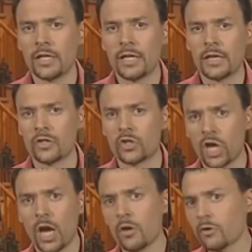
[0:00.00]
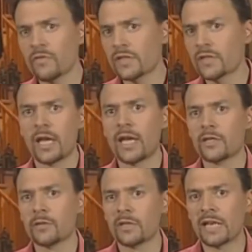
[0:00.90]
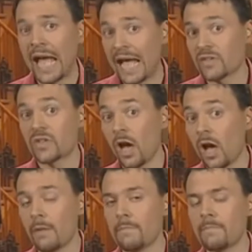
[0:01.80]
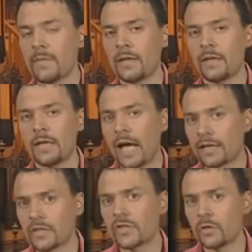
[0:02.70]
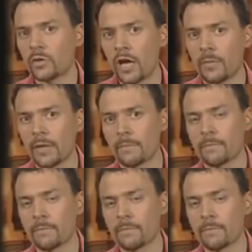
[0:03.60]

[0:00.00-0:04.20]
as a child of this kingdom that has come and is still coming?